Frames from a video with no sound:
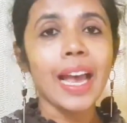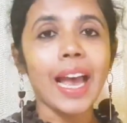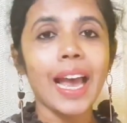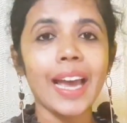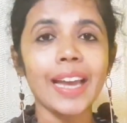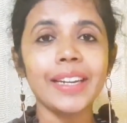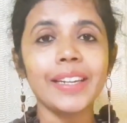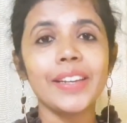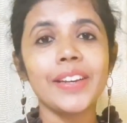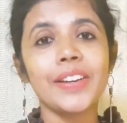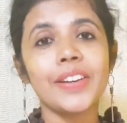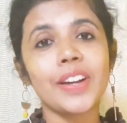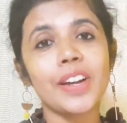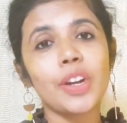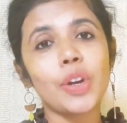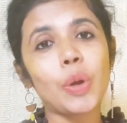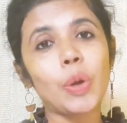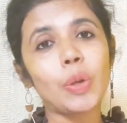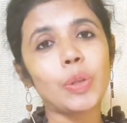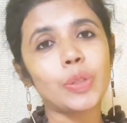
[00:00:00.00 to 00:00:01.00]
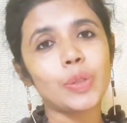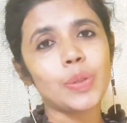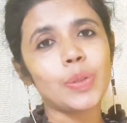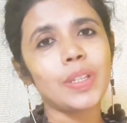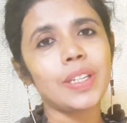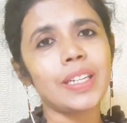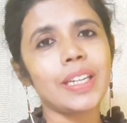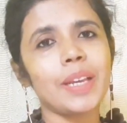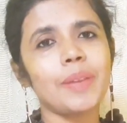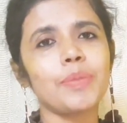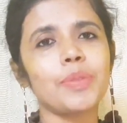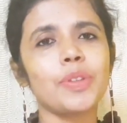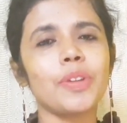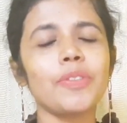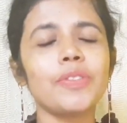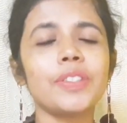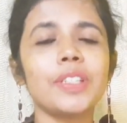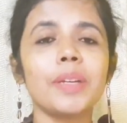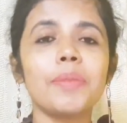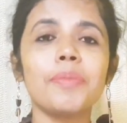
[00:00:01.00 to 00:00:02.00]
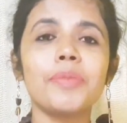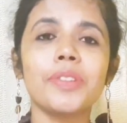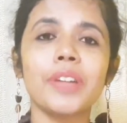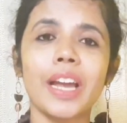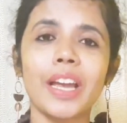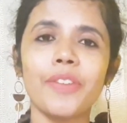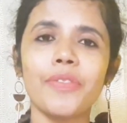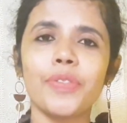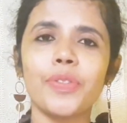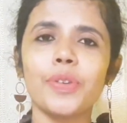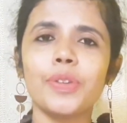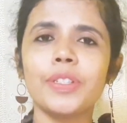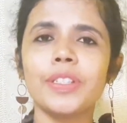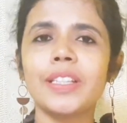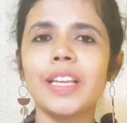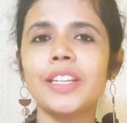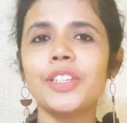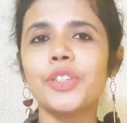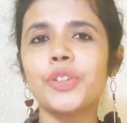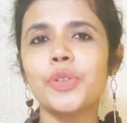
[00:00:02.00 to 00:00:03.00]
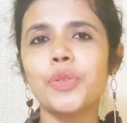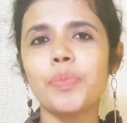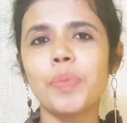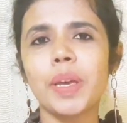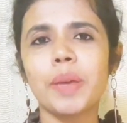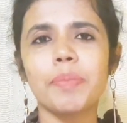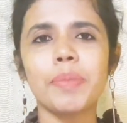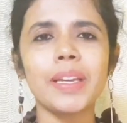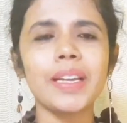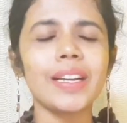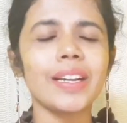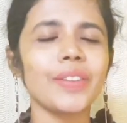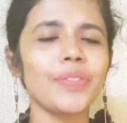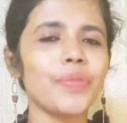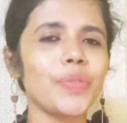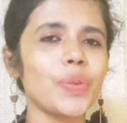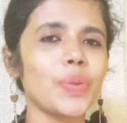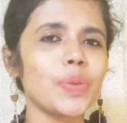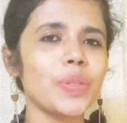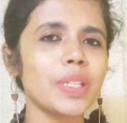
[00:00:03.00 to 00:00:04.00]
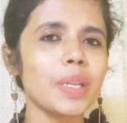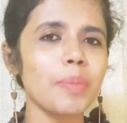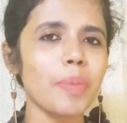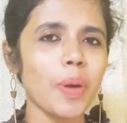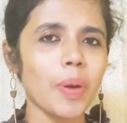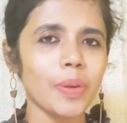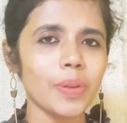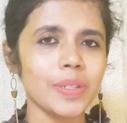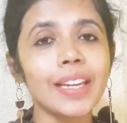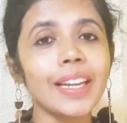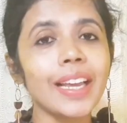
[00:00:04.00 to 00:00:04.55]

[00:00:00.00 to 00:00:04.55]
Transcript: And here are also the names of some dry fruits that you may be confused about.